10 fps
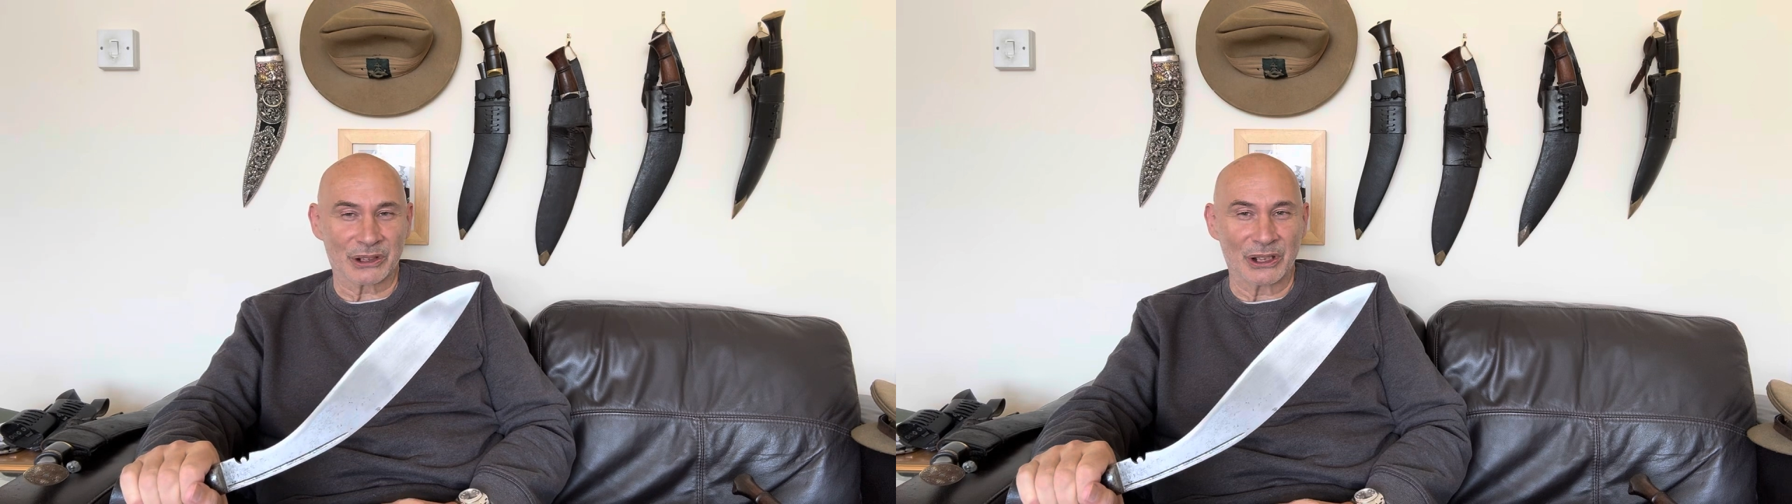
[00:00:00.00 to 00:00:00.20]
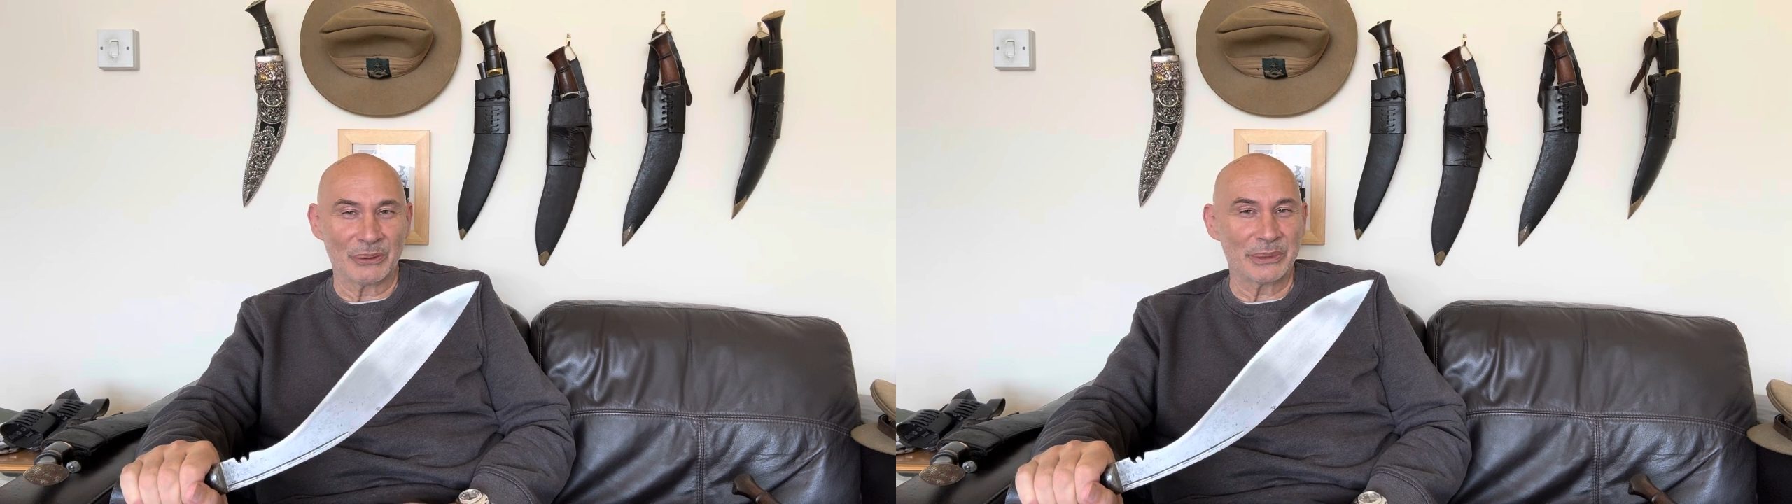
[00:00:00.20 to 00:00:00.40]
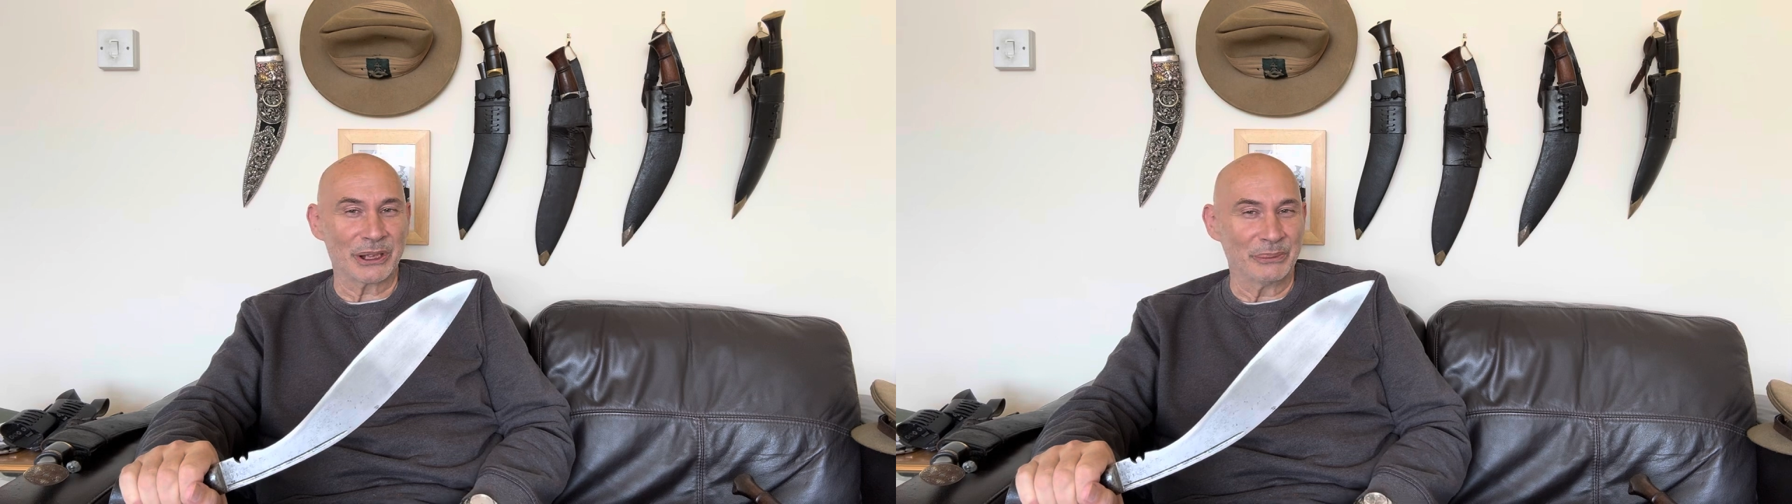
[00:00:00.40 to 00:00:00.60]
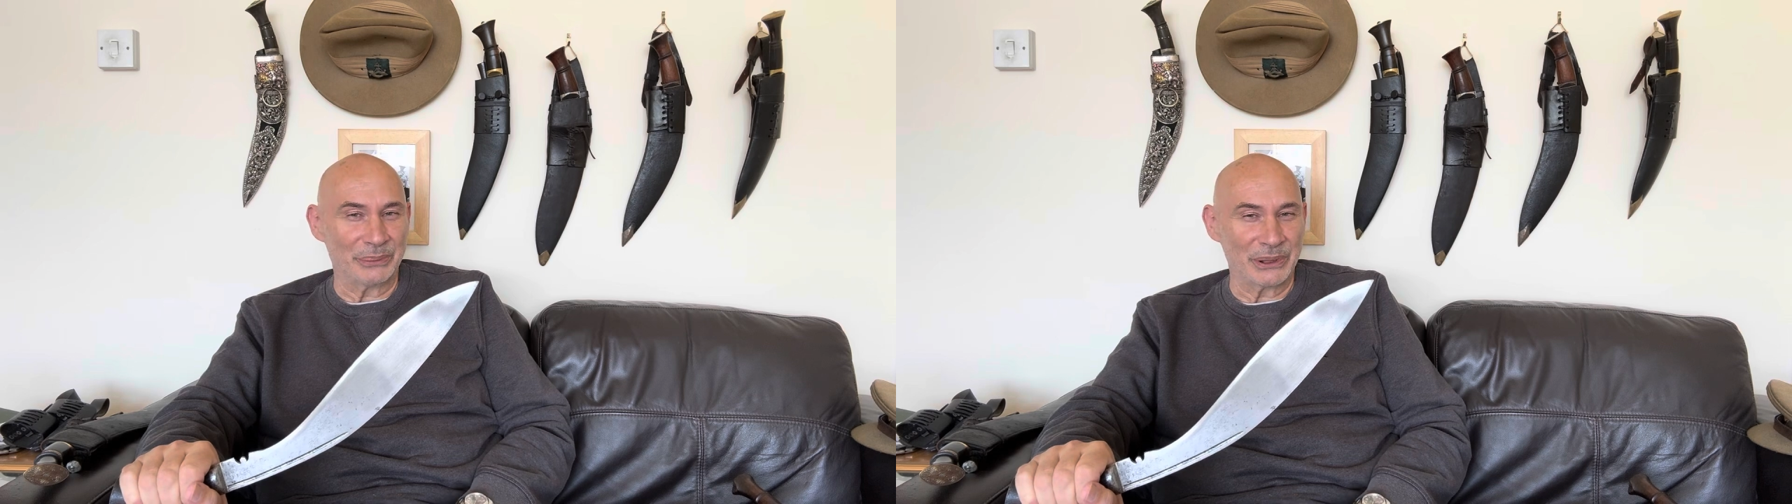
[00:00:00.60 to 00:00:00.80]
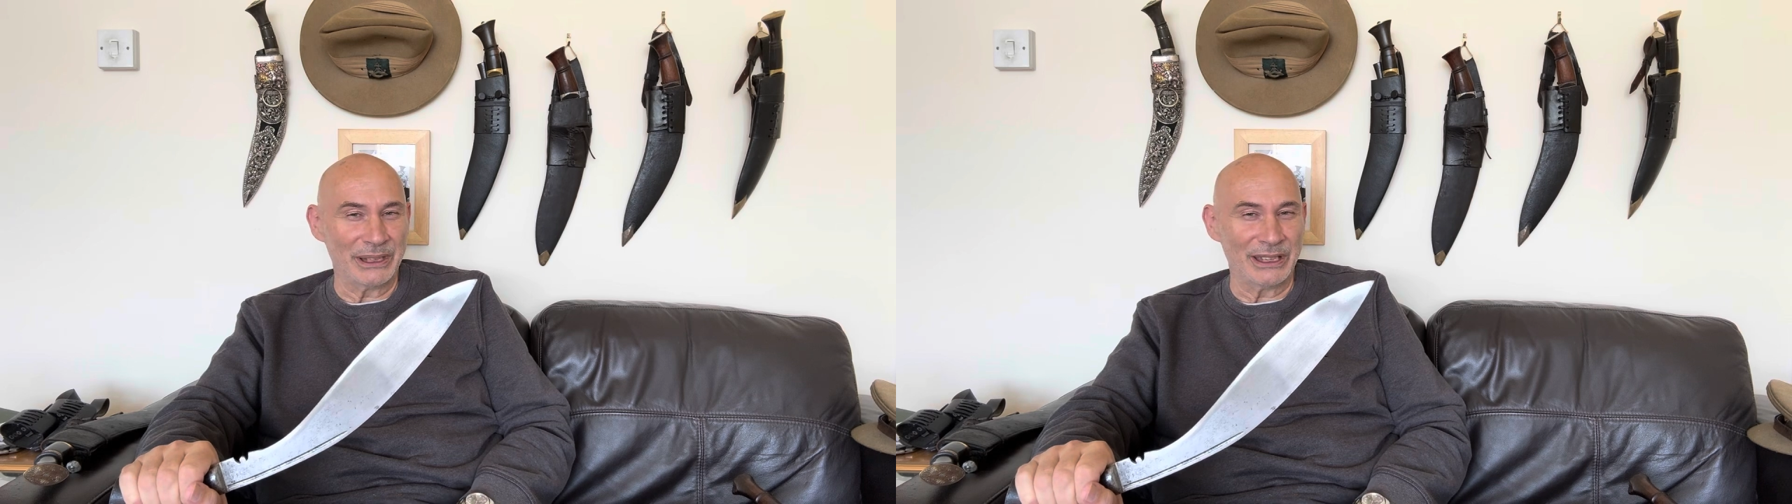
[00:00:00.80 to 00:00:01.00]
can't be
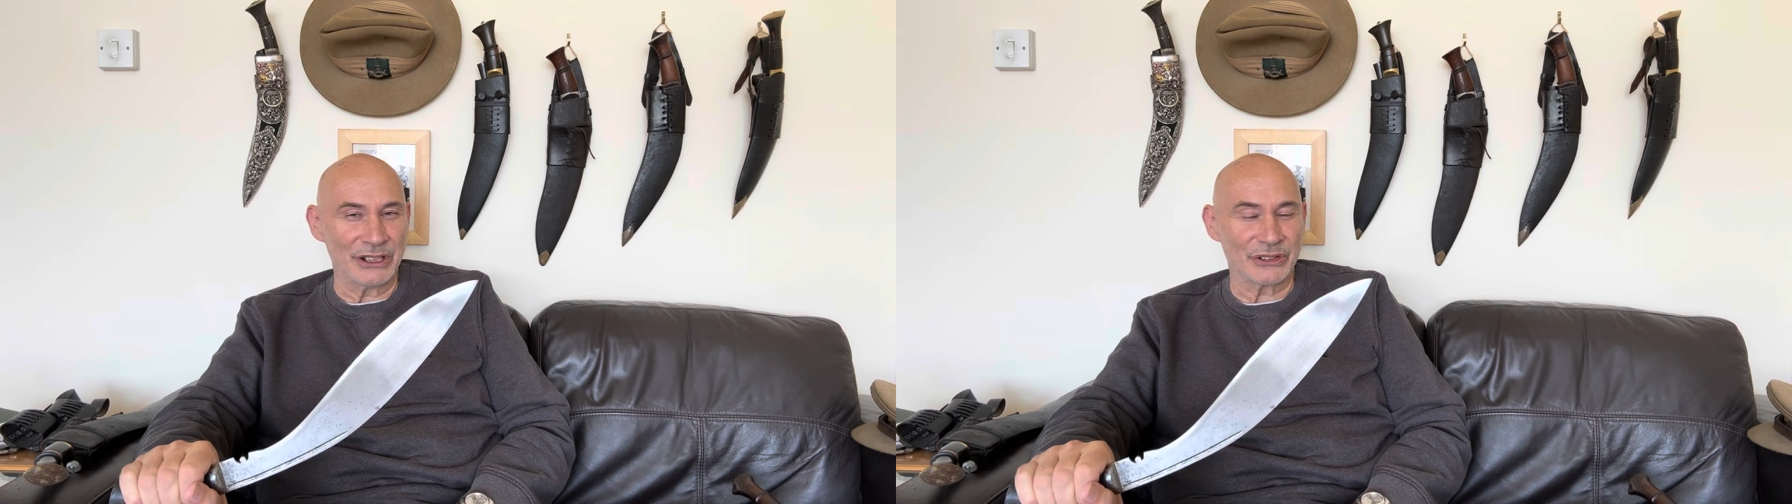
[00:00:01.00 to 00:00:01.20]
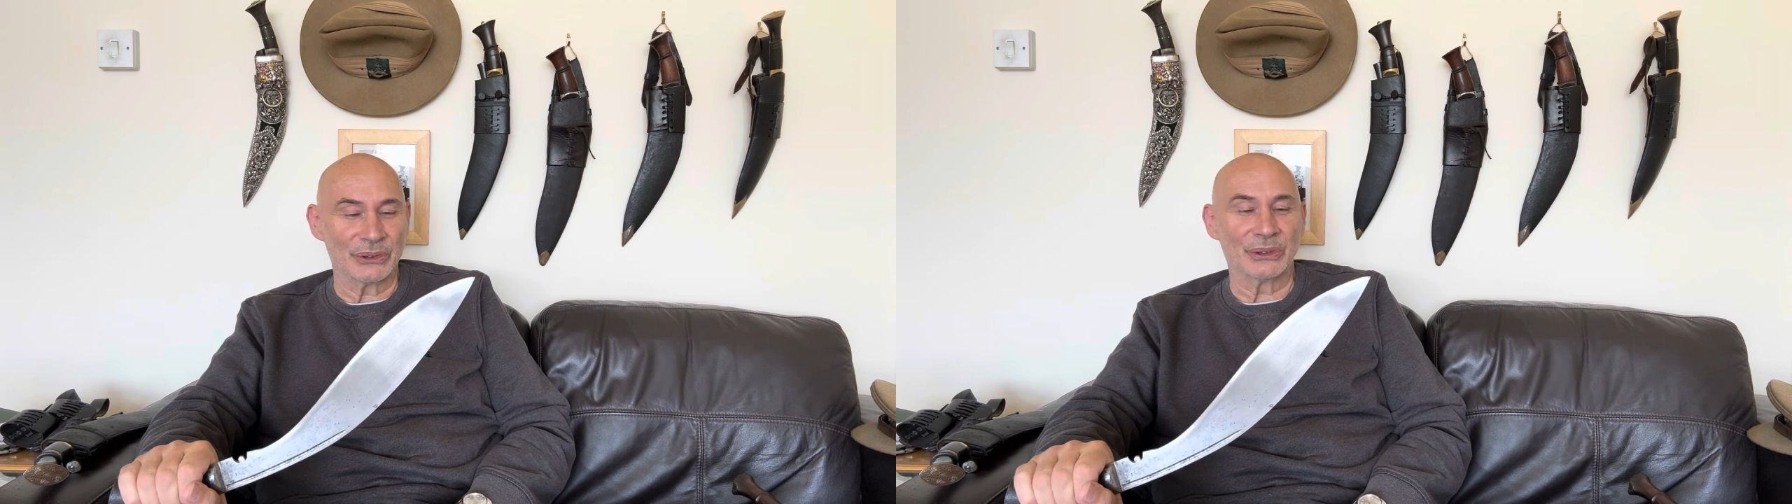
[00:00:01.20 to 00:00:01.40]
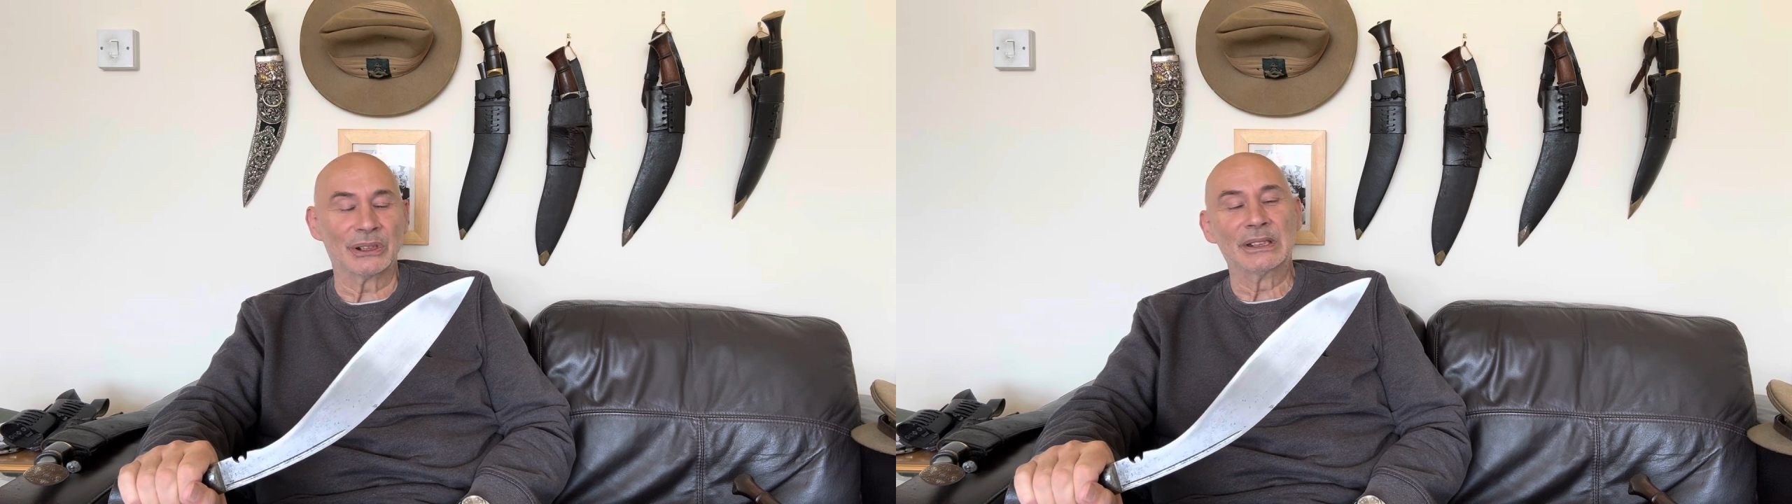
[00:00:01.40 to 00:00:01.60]
completely sure,